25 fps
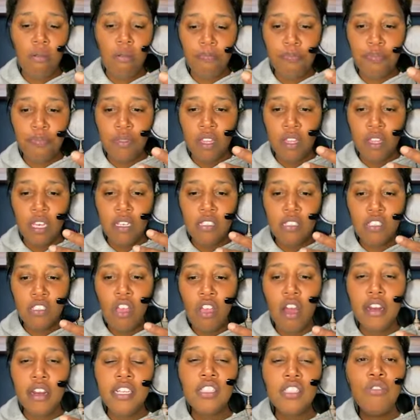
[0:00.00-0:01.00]

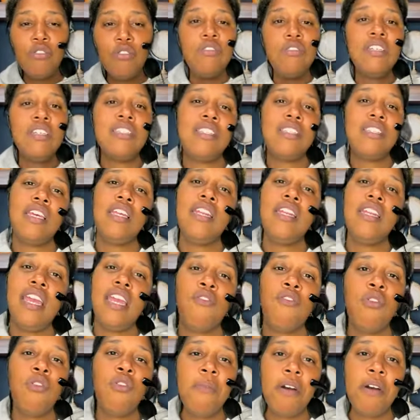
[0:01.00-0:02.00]
starting to disconnect
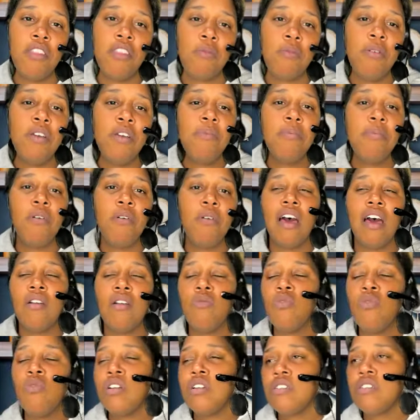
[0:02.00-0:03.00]
from other people. I don't
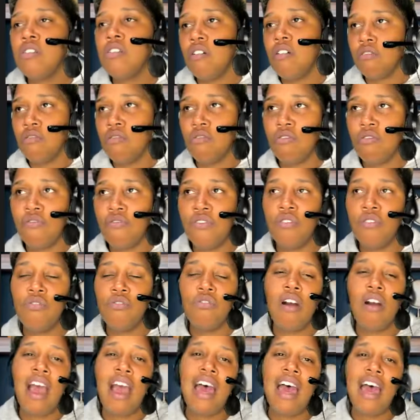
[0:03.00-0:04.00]
want to talk on the phone.
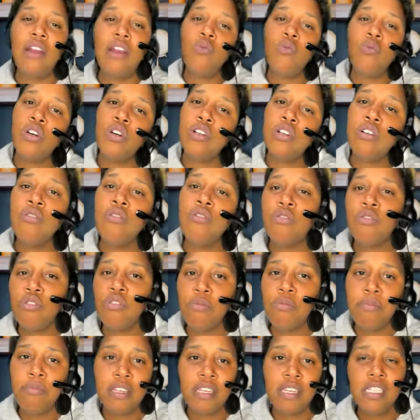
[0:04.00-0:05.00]
I don't want to go no
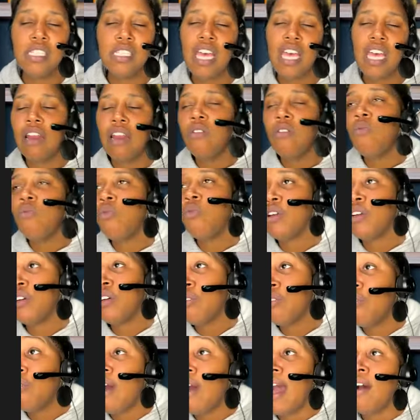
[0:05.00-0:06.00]
place. I don't want to go
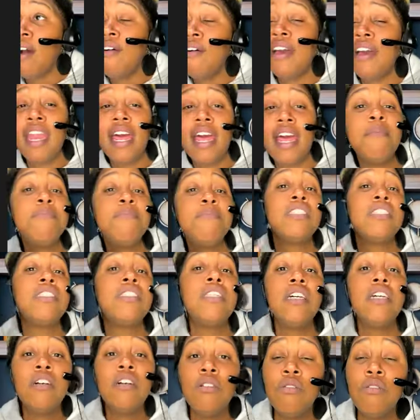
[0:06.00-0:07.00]
out. And I'm
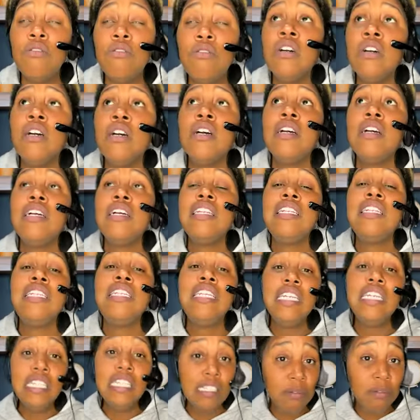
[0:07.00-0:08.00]
still
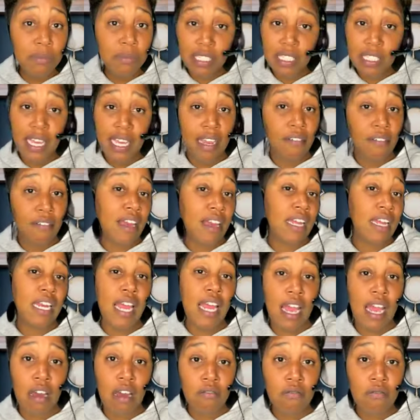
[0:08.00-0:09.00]
dealing with that right
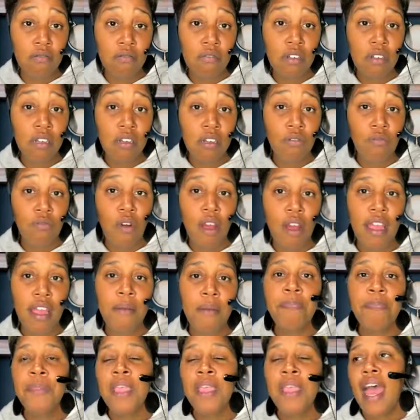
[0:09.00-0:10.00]
now, right?
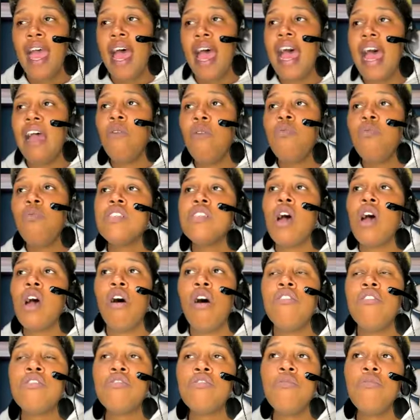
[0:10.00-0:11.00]
I was
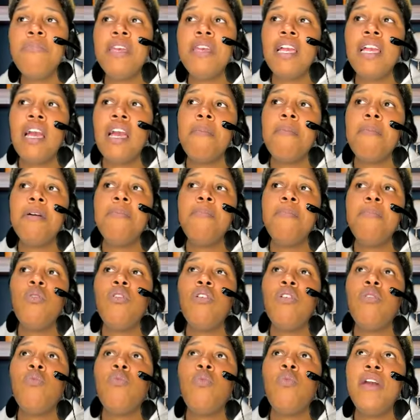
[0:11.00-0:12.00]
also becoming more
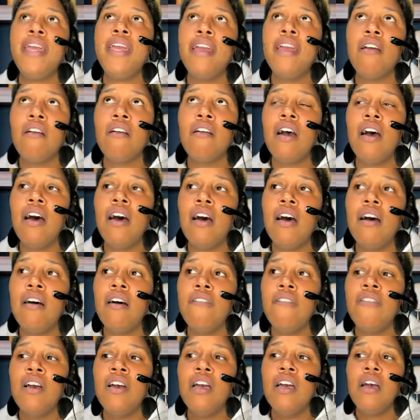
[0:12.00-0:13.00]
aware of
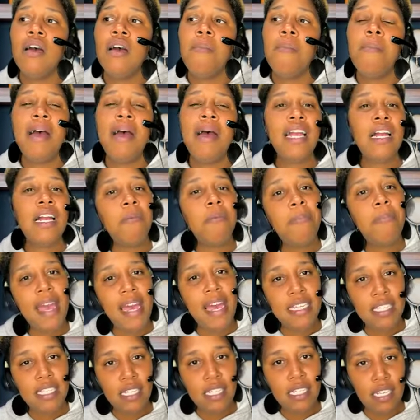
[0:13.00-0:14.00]
my
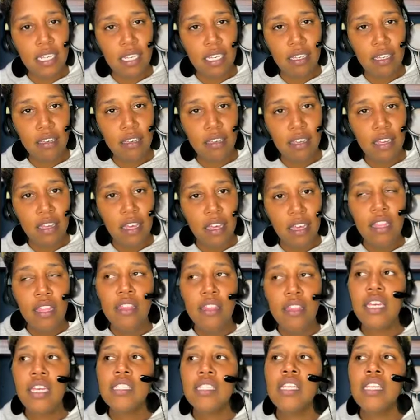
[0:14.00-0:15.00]
capacity.
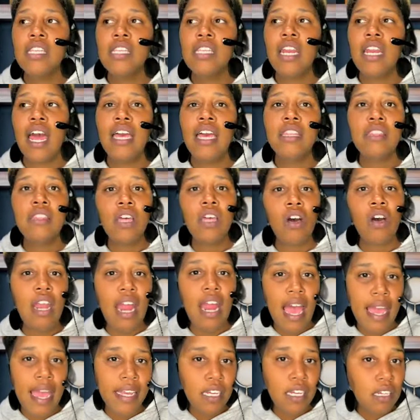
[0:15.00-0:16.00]
Things that I thought I
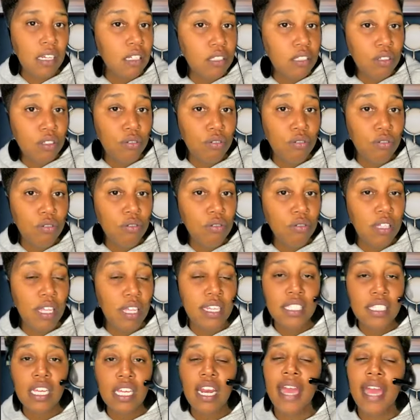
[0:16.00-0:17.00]
could do, things that
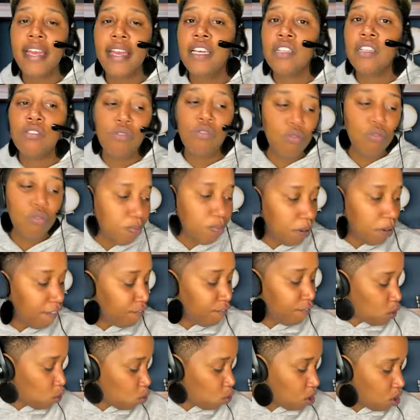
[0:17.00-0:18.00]
I could do
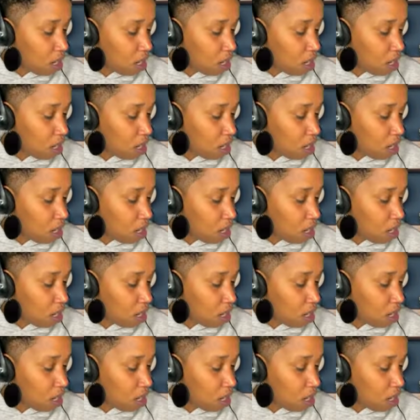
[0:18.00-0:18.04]
before,